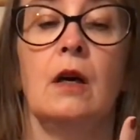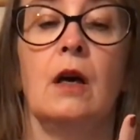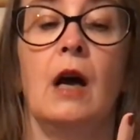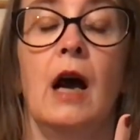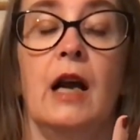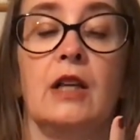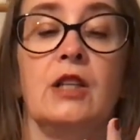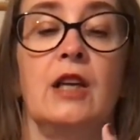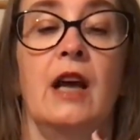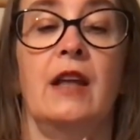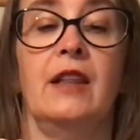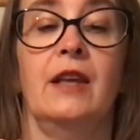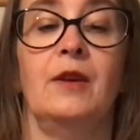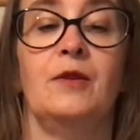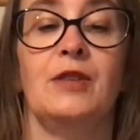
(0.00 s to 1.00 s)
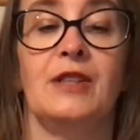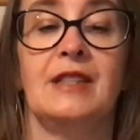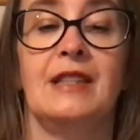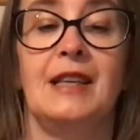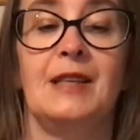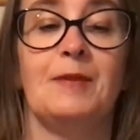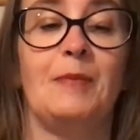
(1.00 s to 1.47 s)
actually I think you just
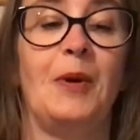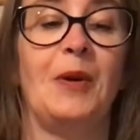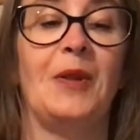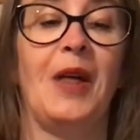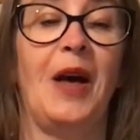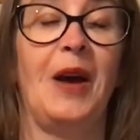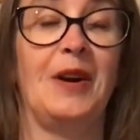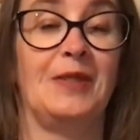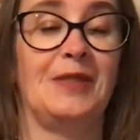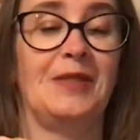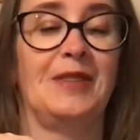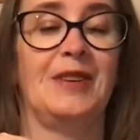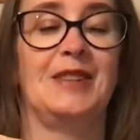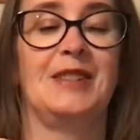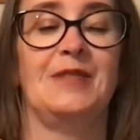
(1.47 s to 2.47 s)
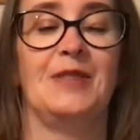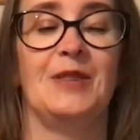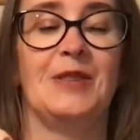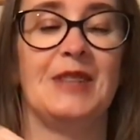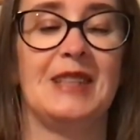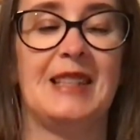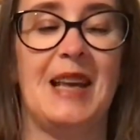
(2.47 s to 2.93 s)
need to pull that over first of all the
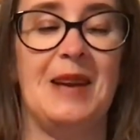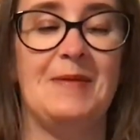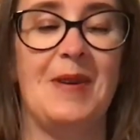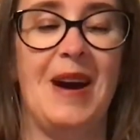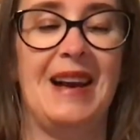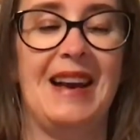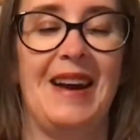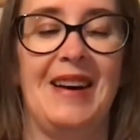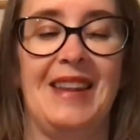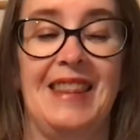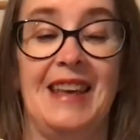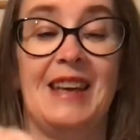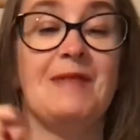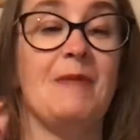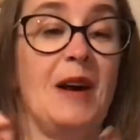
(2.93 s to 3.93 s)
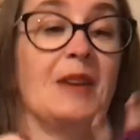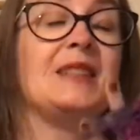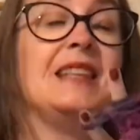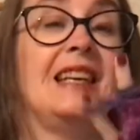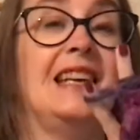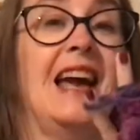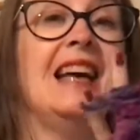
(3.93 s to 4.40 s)
same way now I think about it.
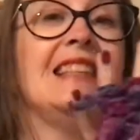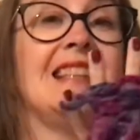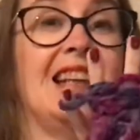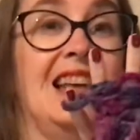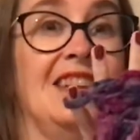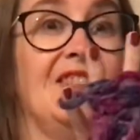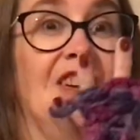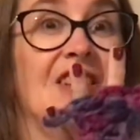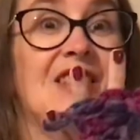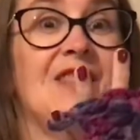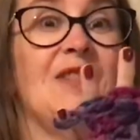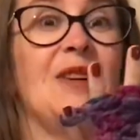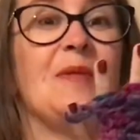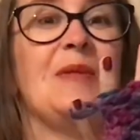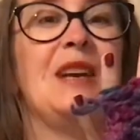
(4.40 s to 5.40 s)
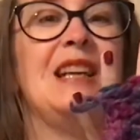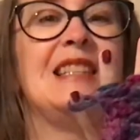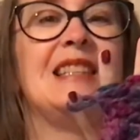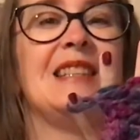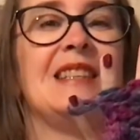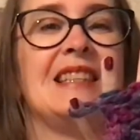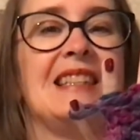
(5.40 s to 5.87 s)
Yes, first of all we need to do
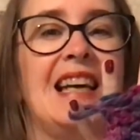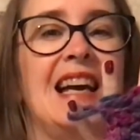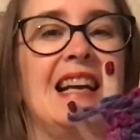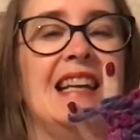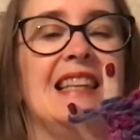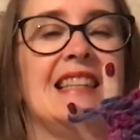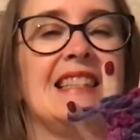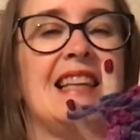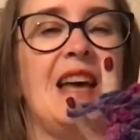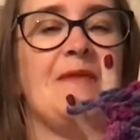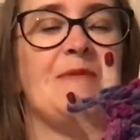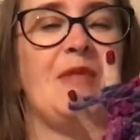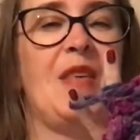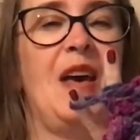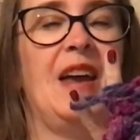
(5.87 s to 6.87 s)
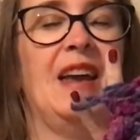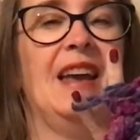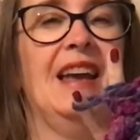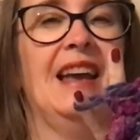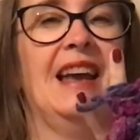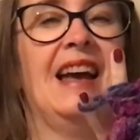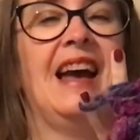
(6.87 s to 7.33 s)
exactly the same thing.
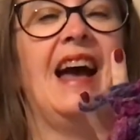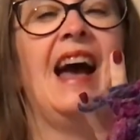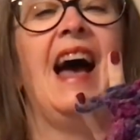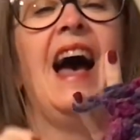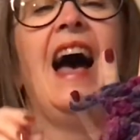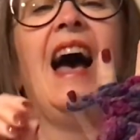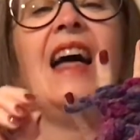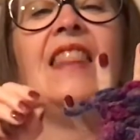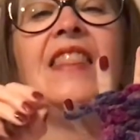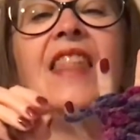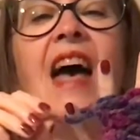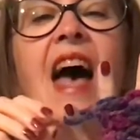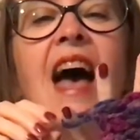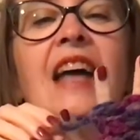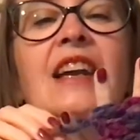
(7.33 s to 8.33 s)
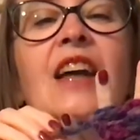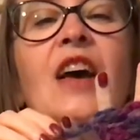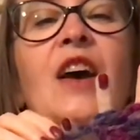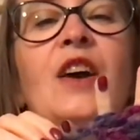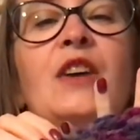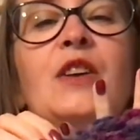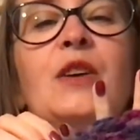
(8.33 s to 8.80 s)
And then
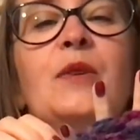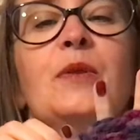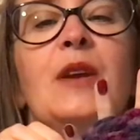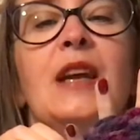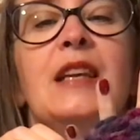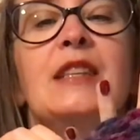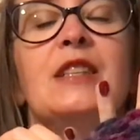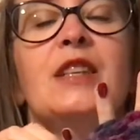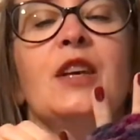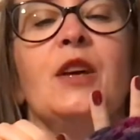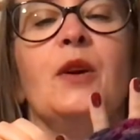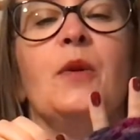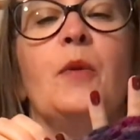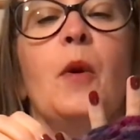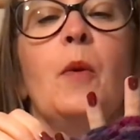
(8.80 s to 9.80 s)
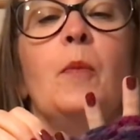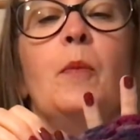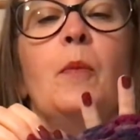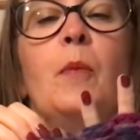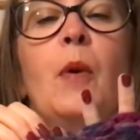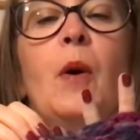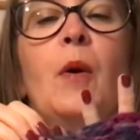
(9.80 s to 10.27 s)
you need to
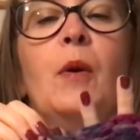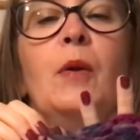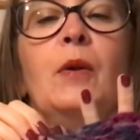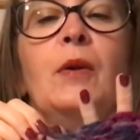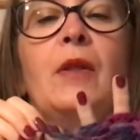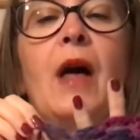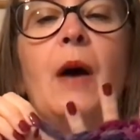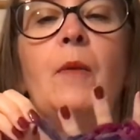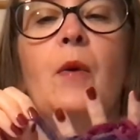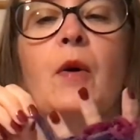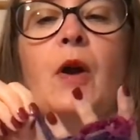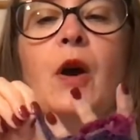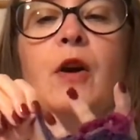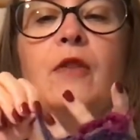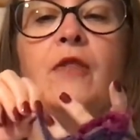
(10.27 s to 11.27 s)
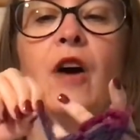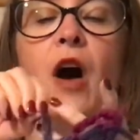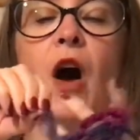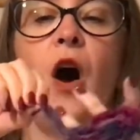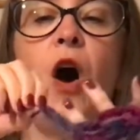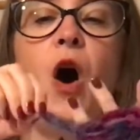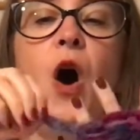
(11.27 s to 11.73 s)
pull that one over
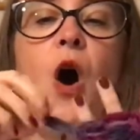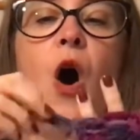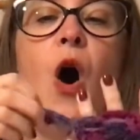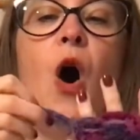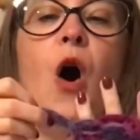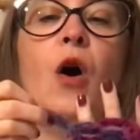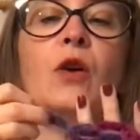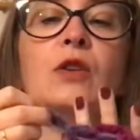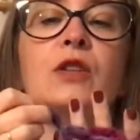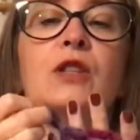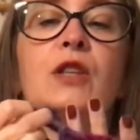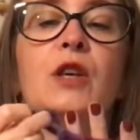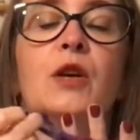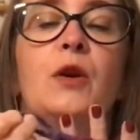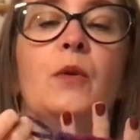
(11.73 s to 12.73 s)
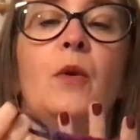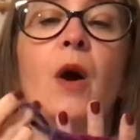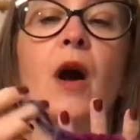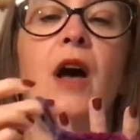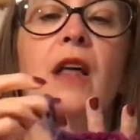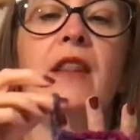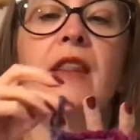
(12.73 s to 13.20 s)
onto
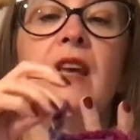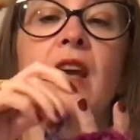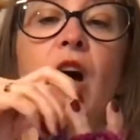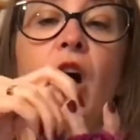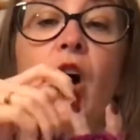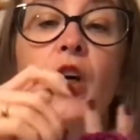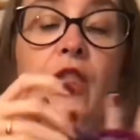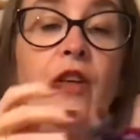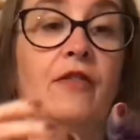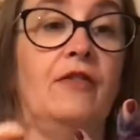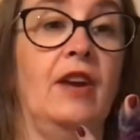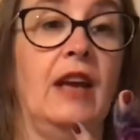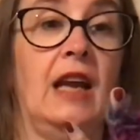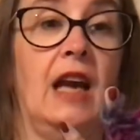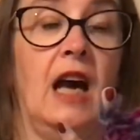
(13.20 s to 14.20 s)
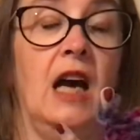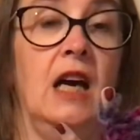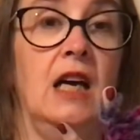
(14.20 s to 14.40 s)
the other finger,